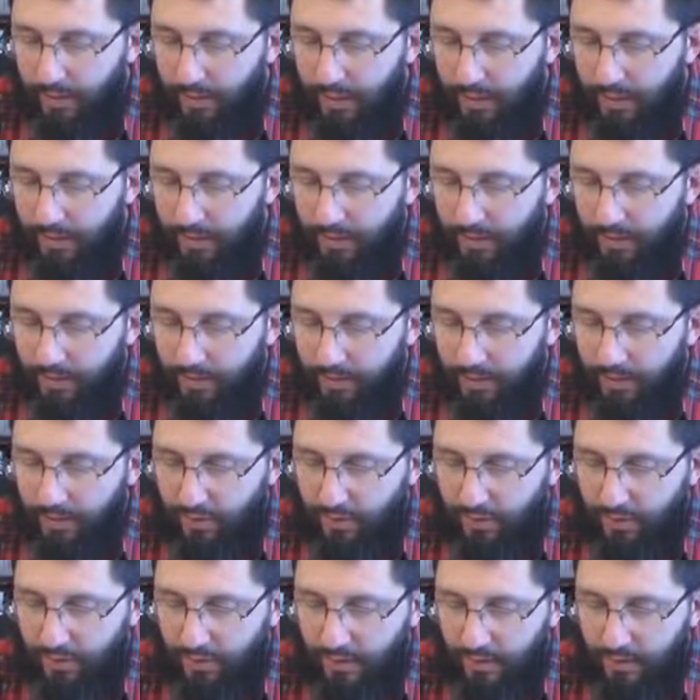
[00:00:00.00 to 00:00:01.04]
But he that is
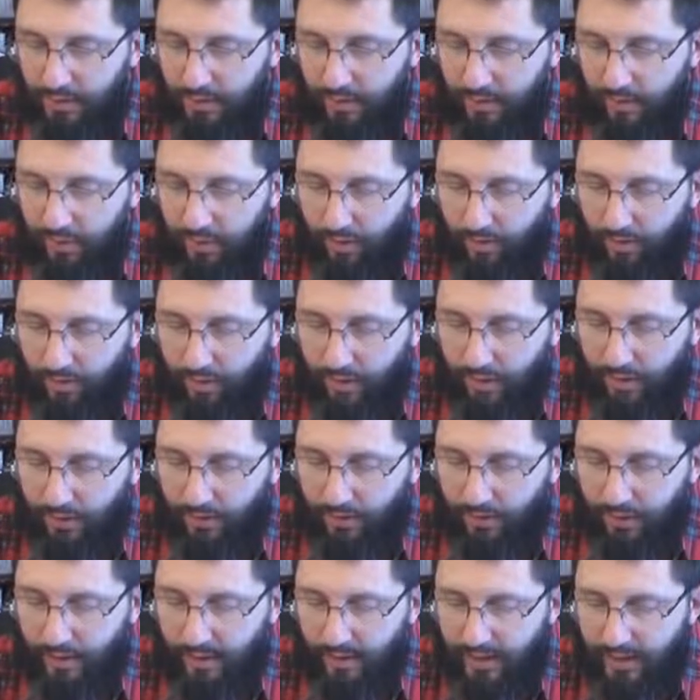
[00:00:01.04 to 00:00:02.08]
spiritual judgeth all
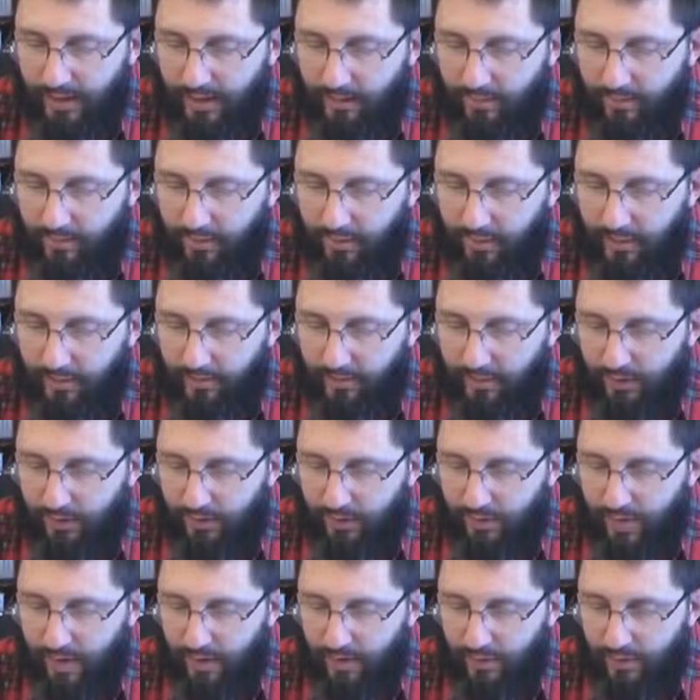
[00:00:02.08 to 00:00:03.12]
things, yet he himself
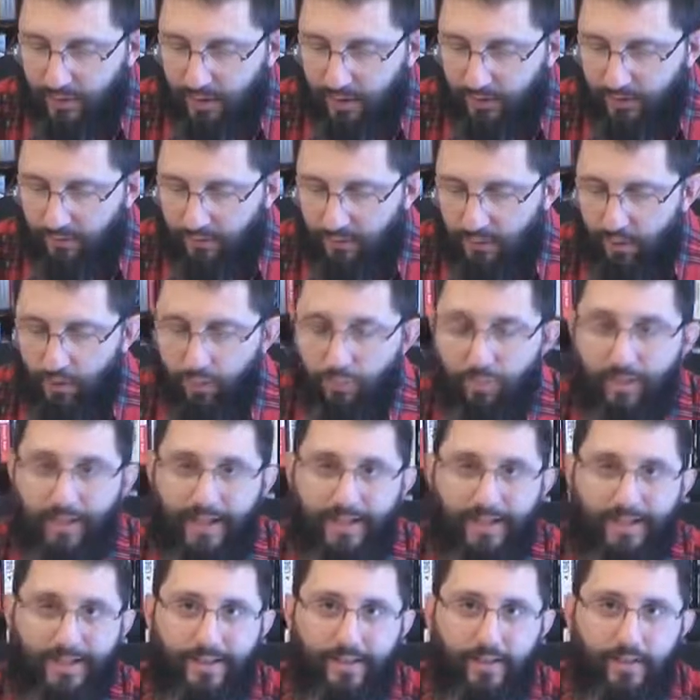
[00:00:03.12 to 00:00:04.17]
is judged of no
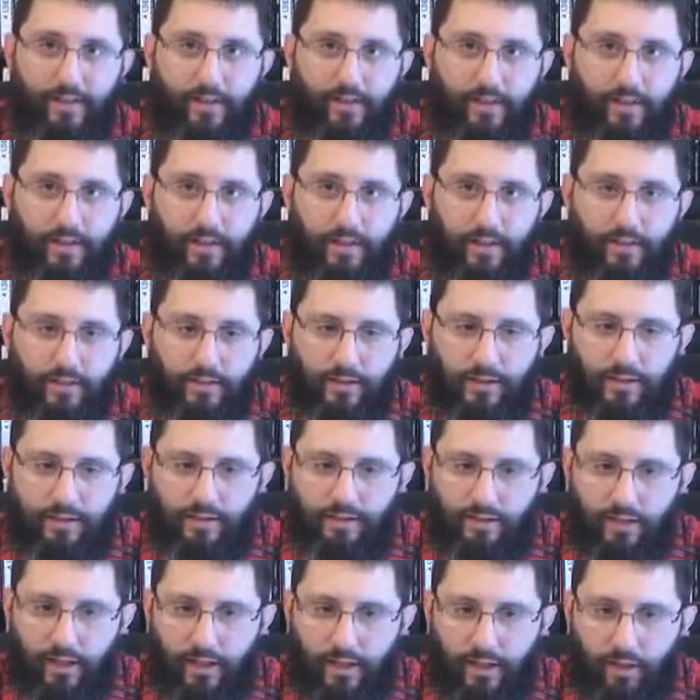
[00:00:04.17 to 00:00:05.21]
man. Did
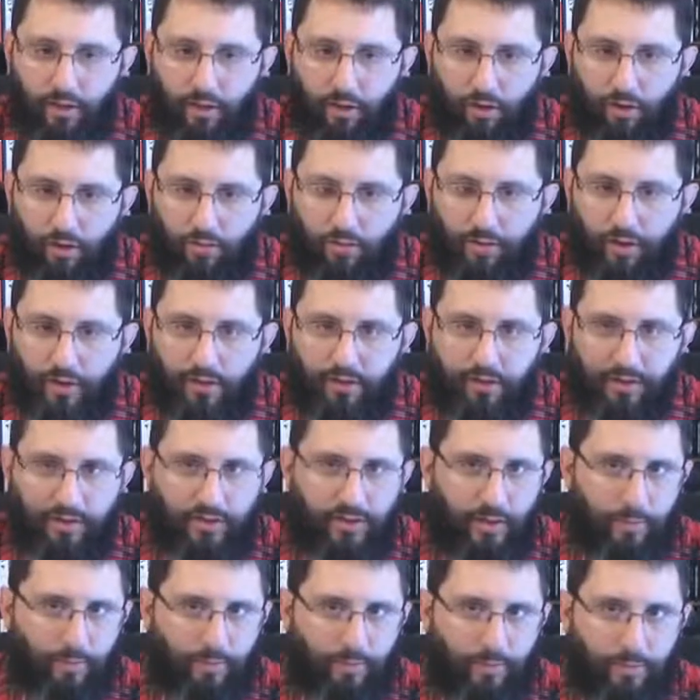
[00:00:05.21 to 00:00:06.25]
it say all things
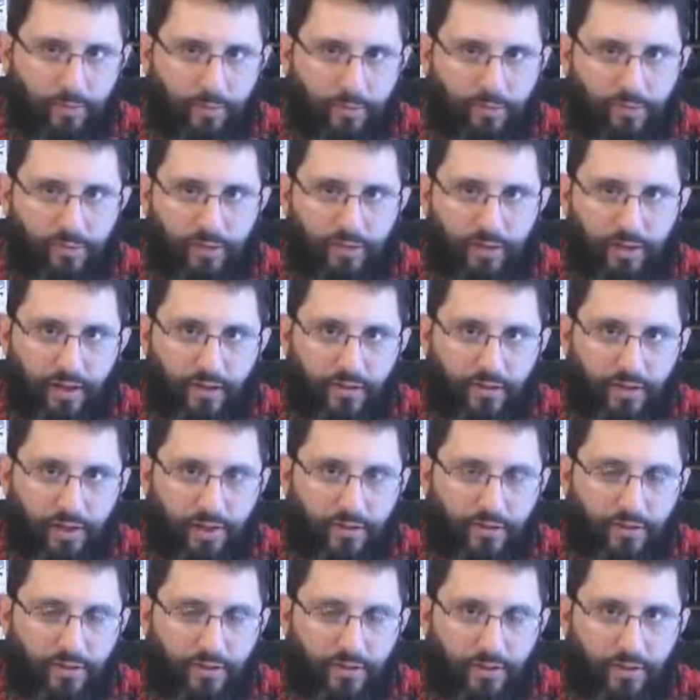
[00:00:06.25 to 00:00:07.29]
except for people's
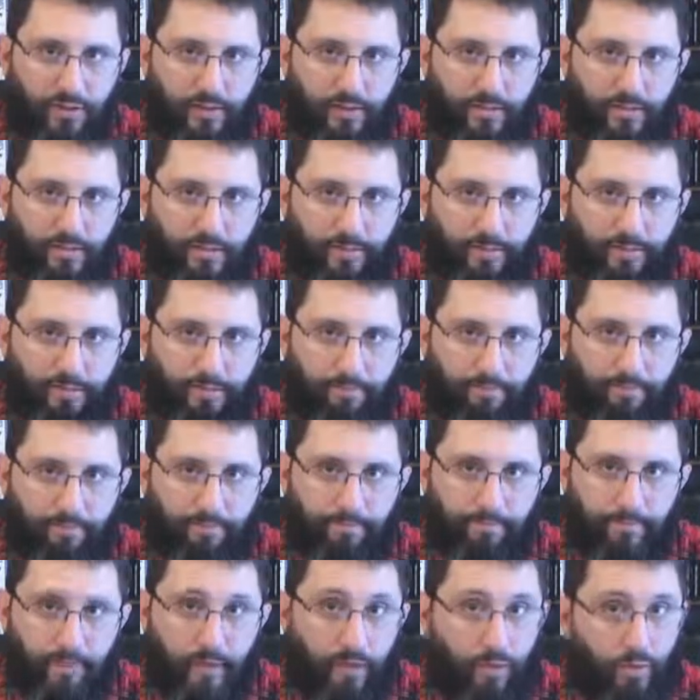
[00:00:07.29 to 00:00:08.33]
salvation there?
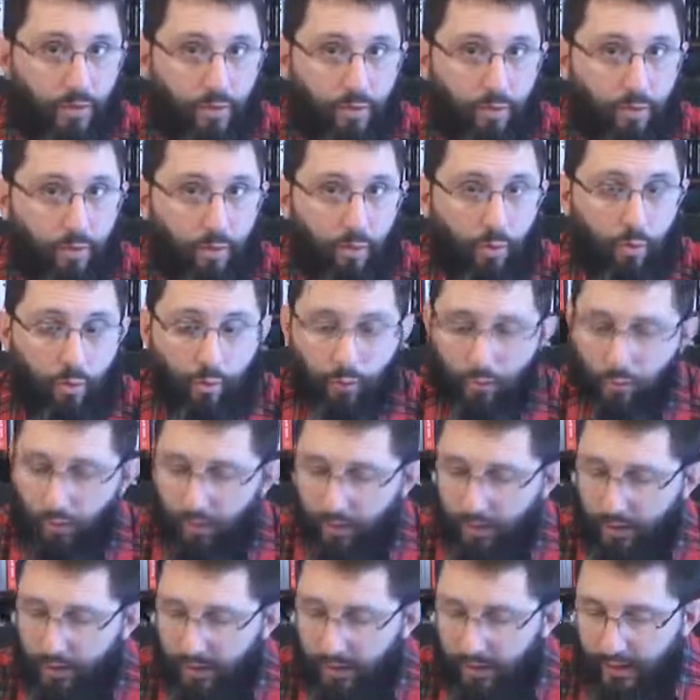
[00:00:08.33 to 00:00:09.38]
No.
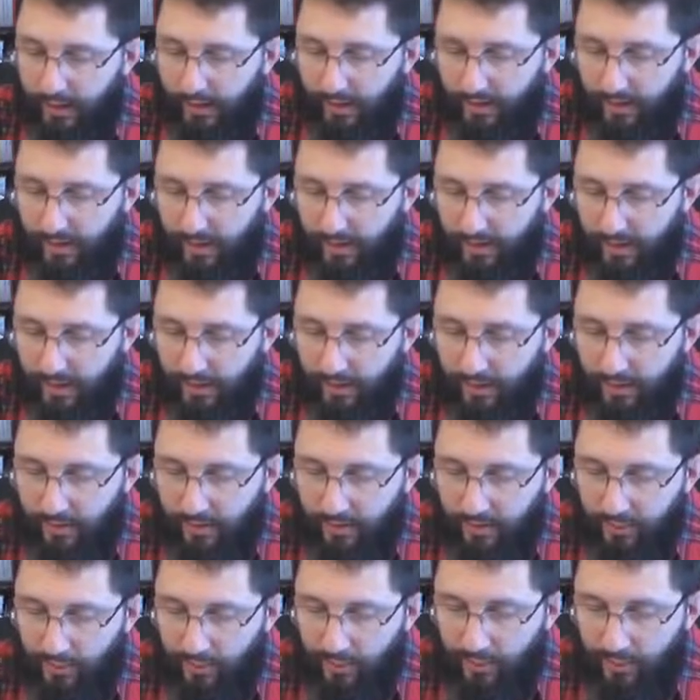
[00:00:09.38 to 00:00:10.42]
It says, He that is